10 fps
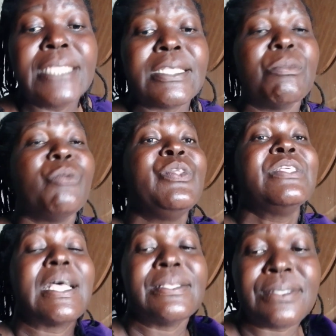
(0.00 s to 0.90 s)
some of
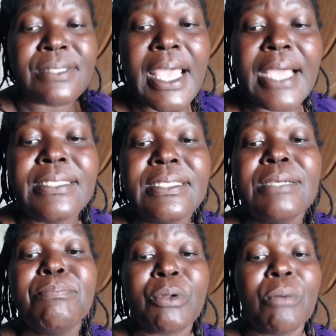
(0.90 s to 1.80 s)
these
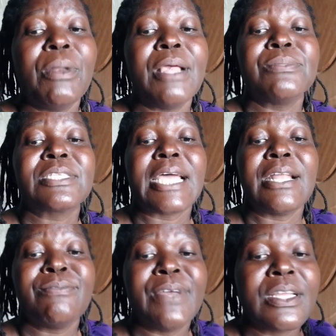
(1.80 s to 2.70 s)
anxiety problems can
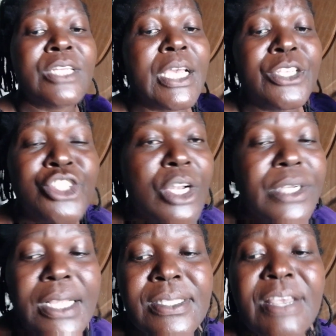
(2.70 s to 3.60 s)
affect
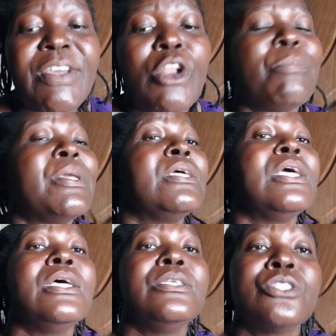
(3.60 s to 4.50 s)
children's developing
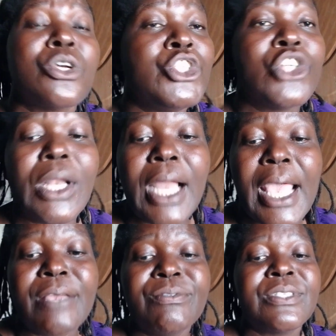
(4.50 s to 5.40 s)
social
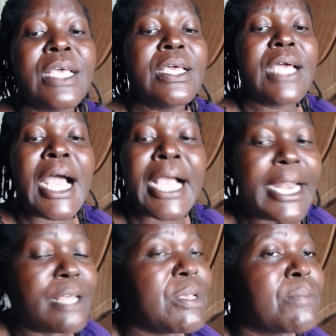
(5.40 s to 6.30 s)
lives,
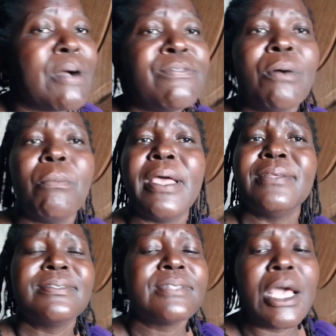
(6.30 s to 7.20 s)
academic
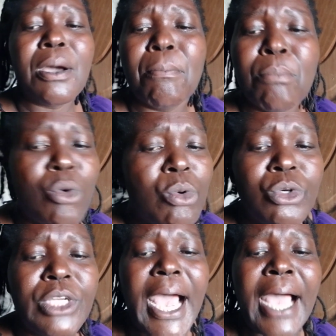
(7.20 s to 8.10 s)
performance,
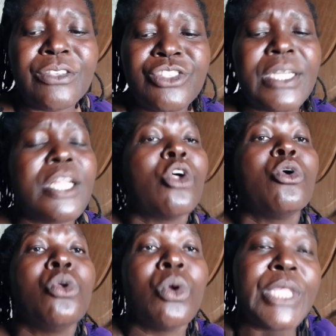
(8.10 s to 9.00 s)
mood, and general
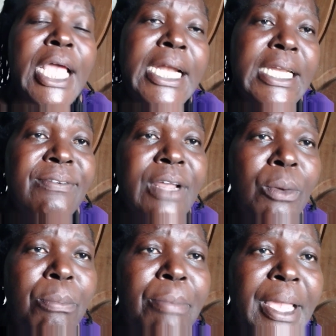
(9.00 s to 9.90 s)
growth and
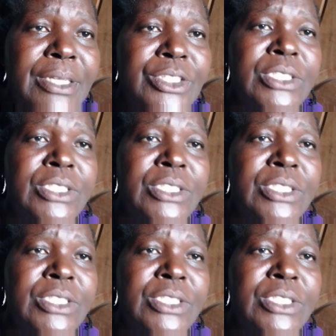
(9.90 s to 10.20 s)
development.